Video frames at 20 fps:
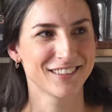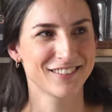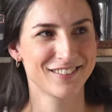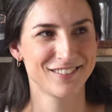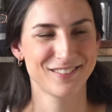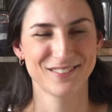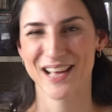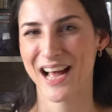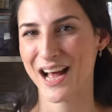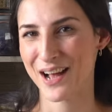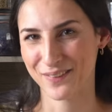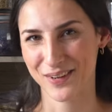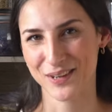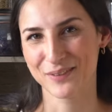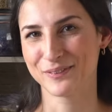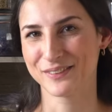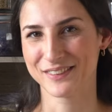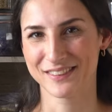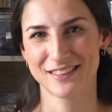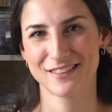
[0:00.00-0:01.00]
to how I
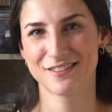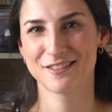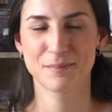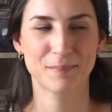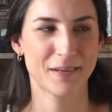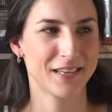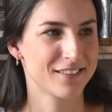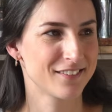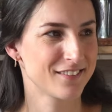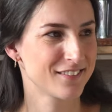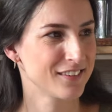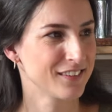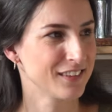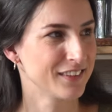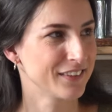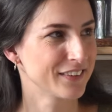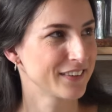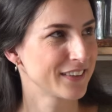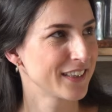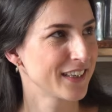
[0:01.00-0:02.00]
want this space to
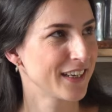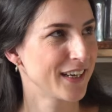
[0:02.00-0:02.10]
look.